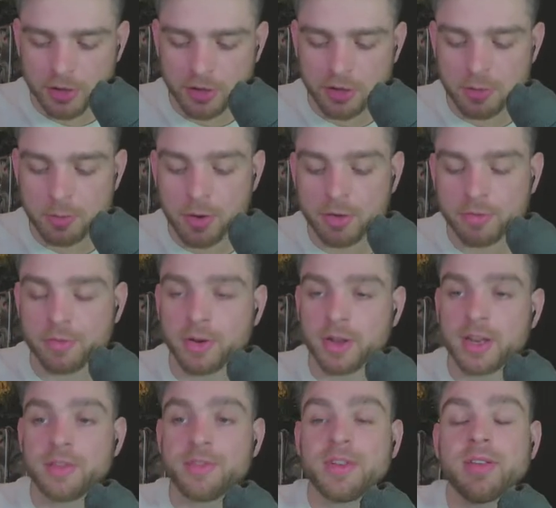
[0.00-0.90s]
And you might find
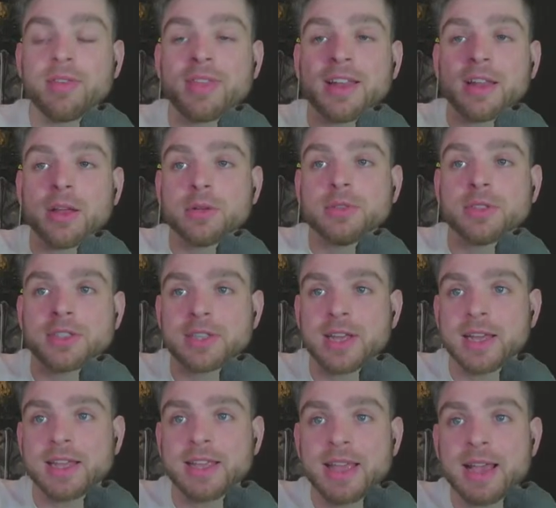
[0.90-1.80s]
even if they don't
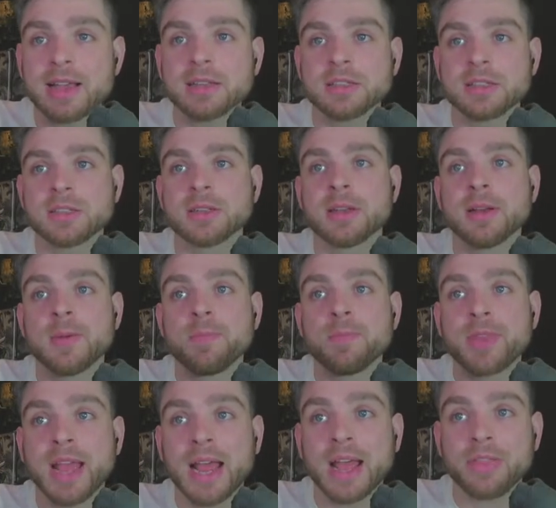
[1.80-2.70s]
say yes
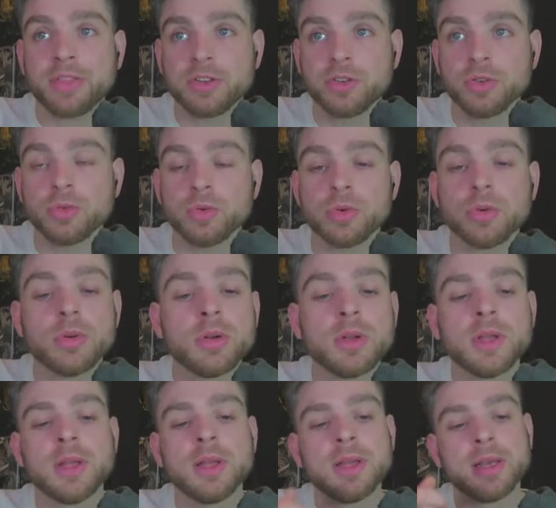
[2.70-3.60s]
at the door,
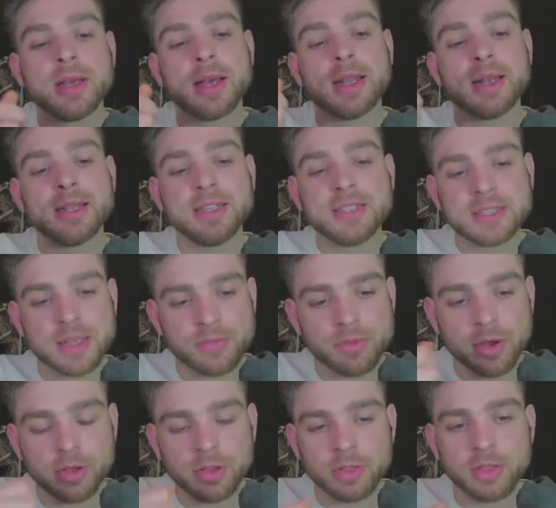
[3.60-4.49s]
at least they've
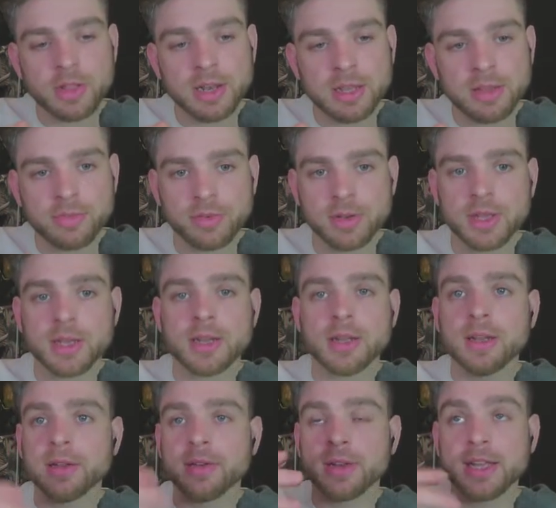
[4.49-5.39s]
got the leaflet,
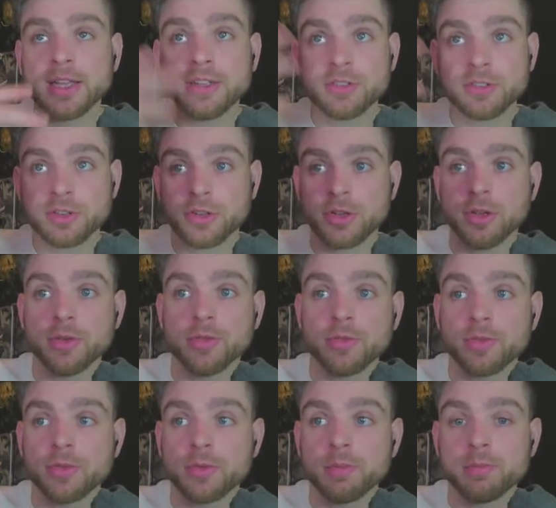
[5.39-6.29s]
and at least
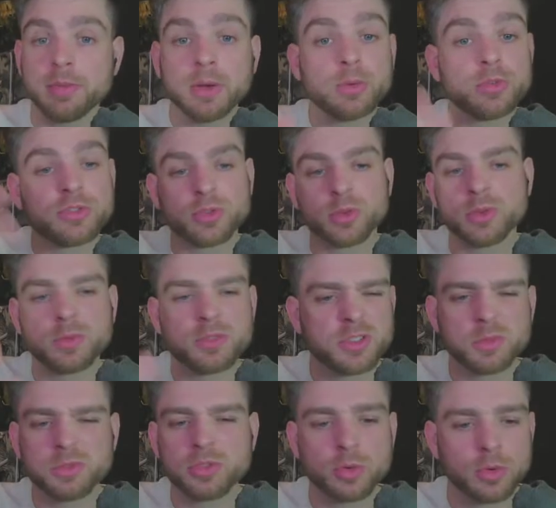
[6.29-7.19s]
you've built some
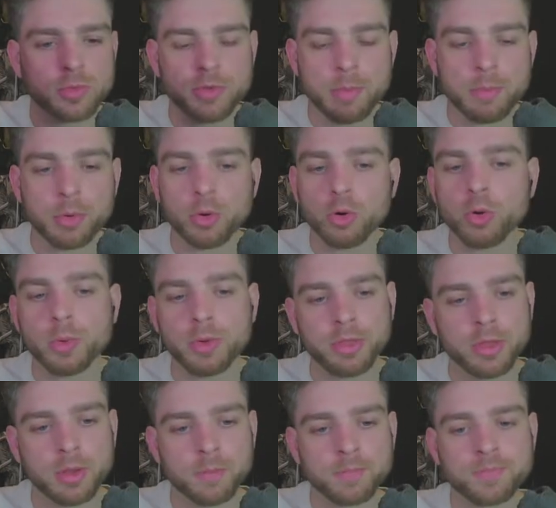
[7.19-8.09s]
sort of rapport with
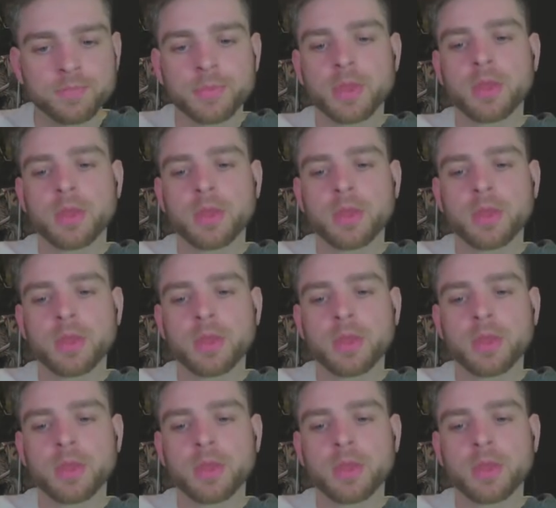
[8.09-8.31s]
them.